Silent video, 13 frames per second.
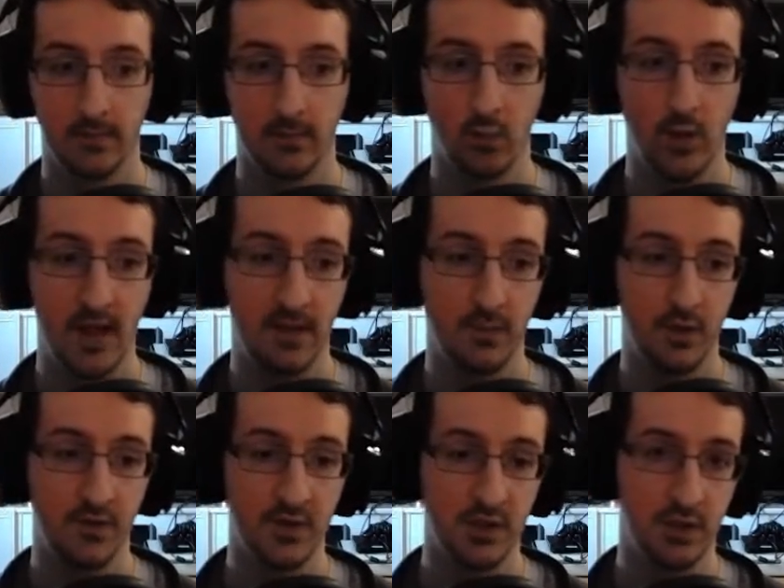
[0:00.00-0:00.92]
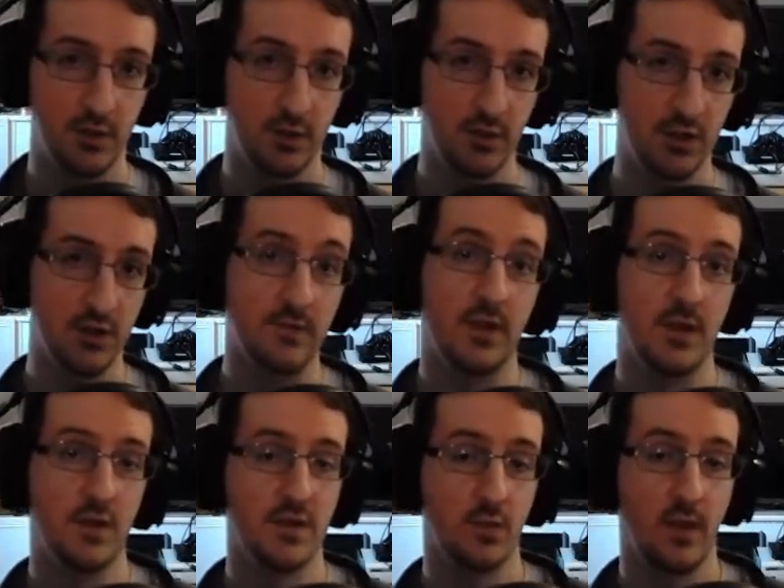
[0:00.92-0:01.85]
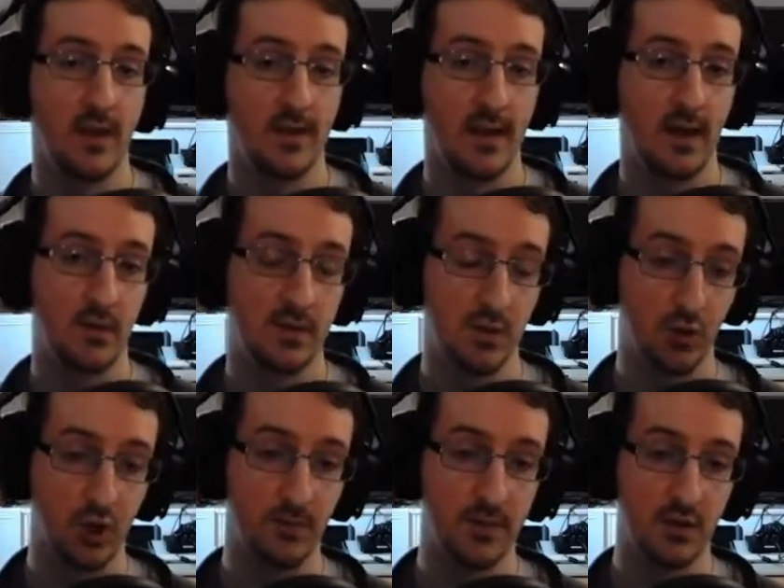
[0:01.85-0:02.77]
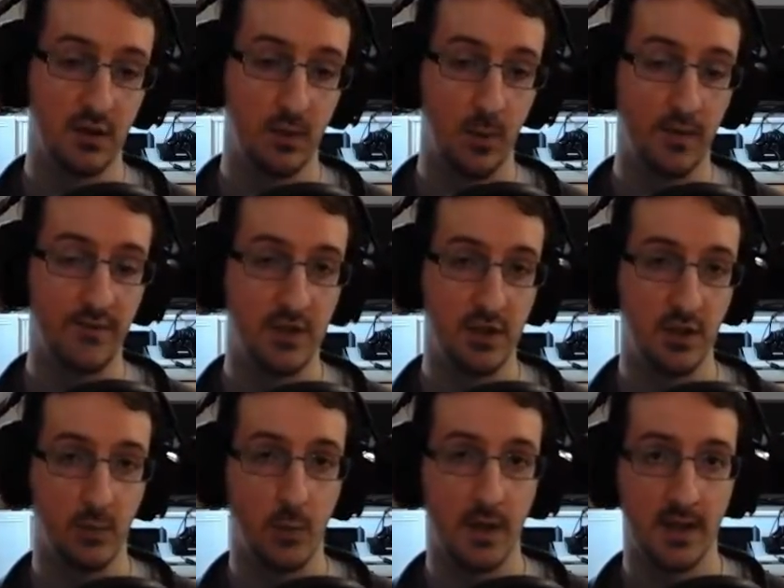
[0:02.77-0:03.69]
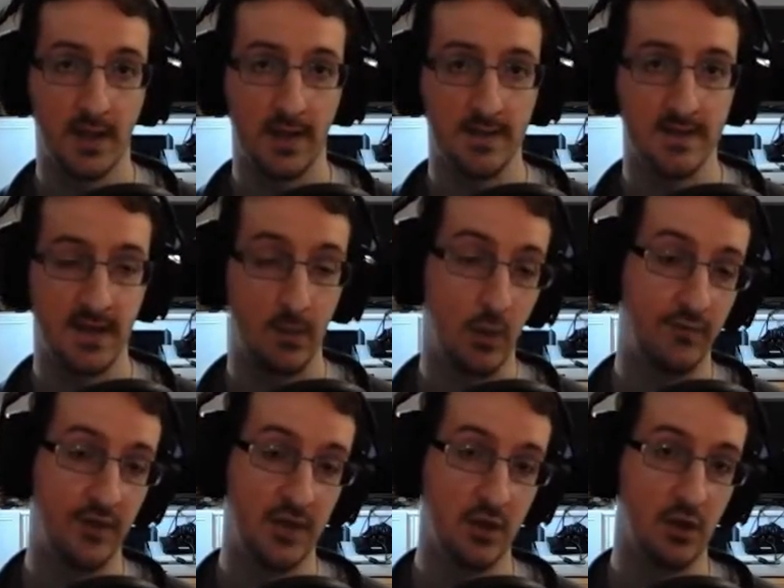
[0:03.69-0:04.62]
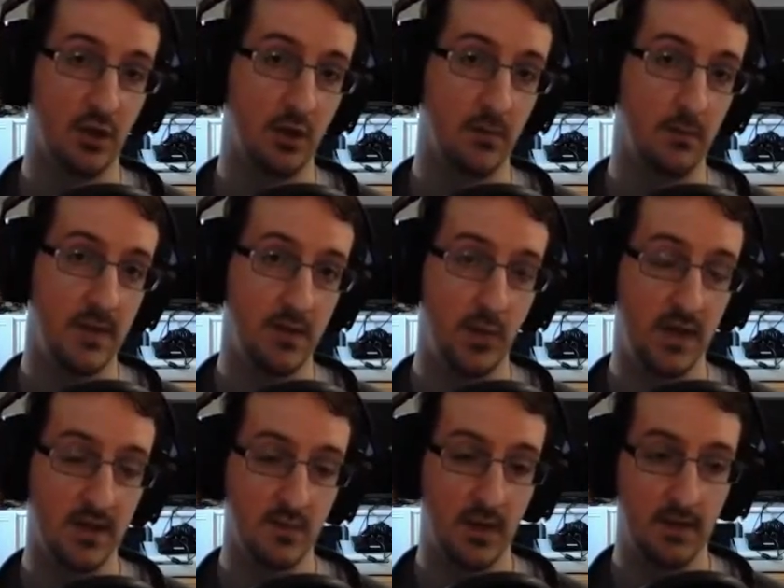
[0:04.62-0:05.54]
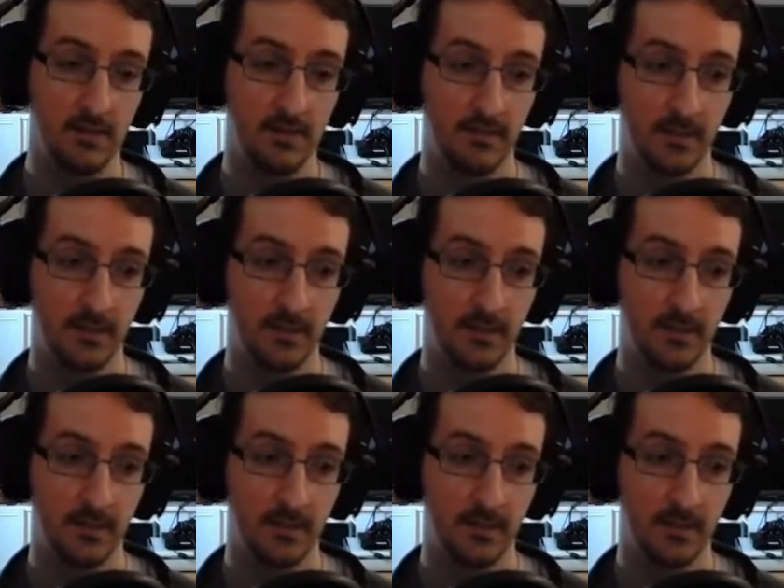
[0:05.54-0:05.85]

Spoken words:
We are moving to 2 videos a week now, so we're going to be doing 1 video on weekends and 1 video midweek as well.